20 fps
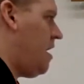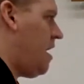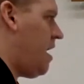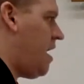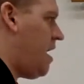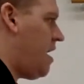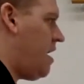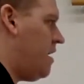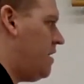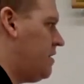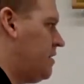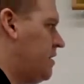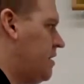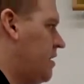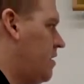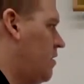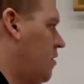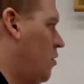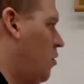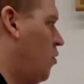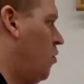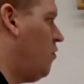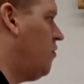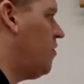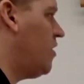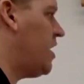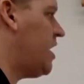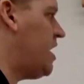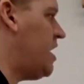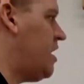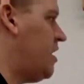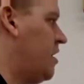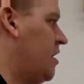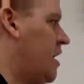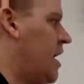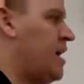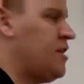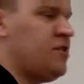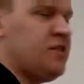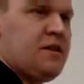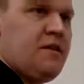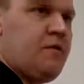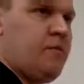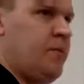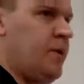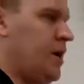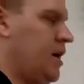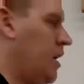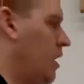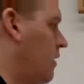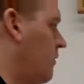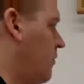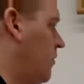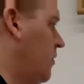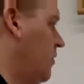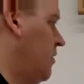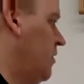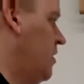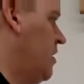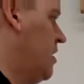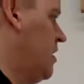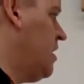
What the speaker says: And over here, I just have to be careful